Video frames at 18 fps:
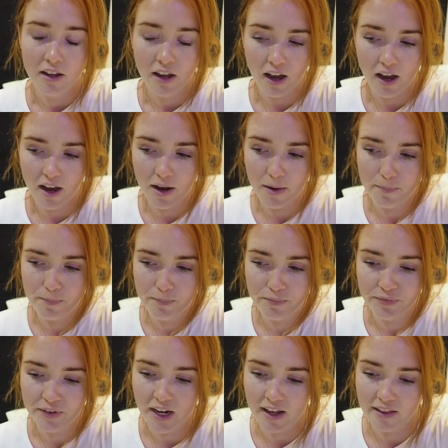
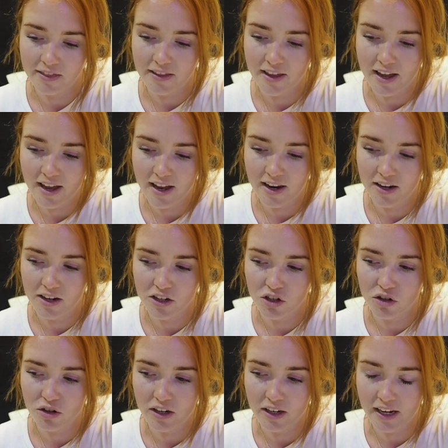And then
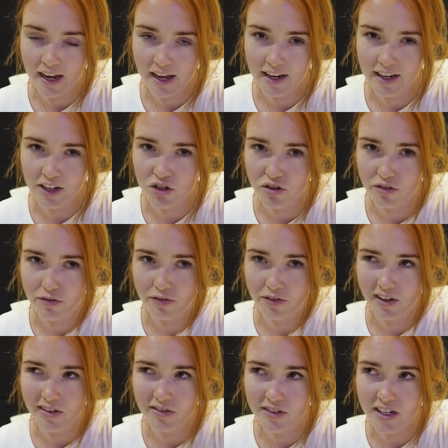you can get an extra
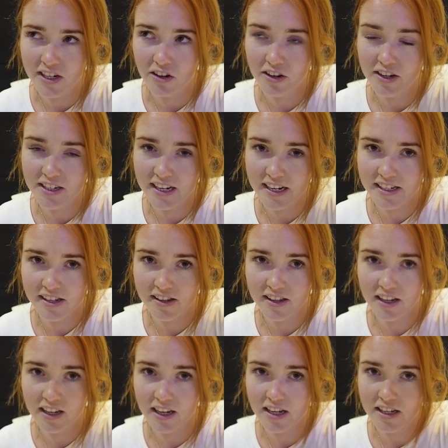59 days, I
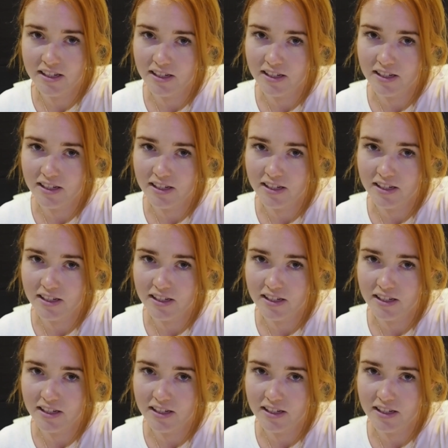think it is,